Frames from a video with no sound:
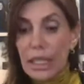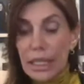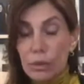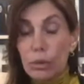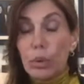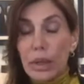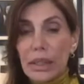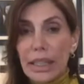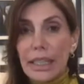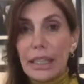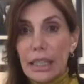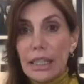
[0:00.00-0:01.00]

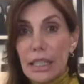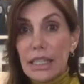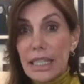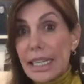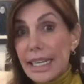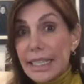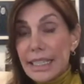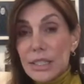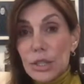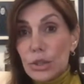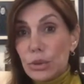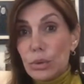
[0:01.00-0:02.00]
really needed
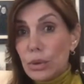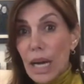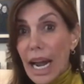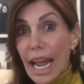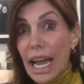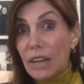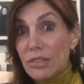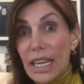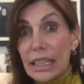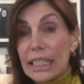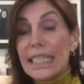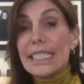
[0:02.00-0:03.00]
to have at
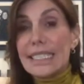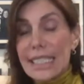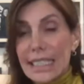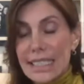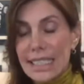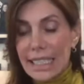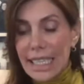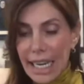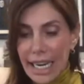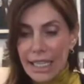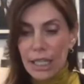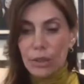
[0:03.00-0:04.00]
least 60 to
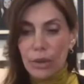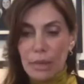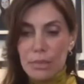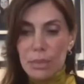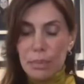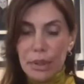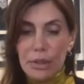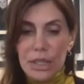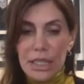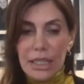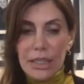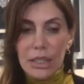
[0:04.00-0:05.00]
80 grams of
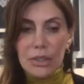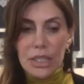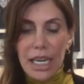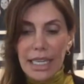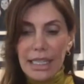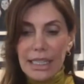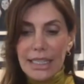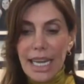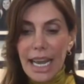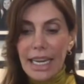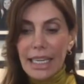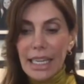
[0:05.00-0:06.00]
protein in their diet a
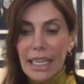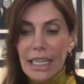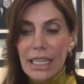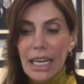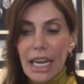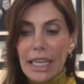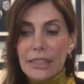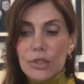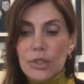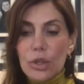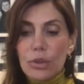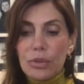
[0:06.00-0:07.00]
day. And
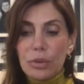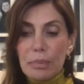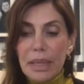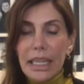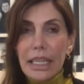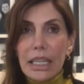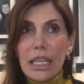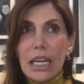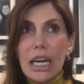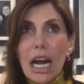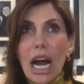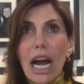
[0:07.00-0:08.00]
so for me,
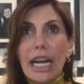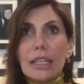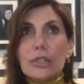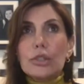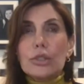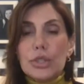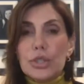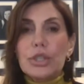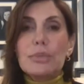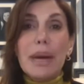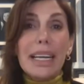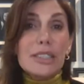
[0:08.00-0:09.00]
I understood
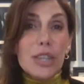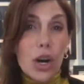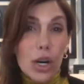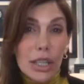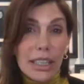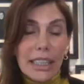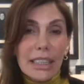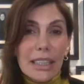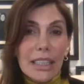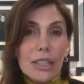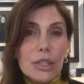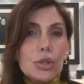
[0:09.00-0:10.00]
my target
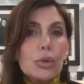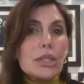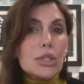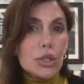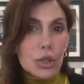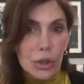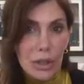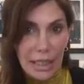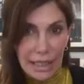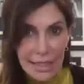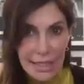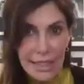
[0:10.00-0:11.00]
to a certain
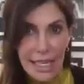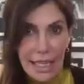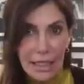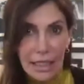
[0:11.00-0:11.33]
extent,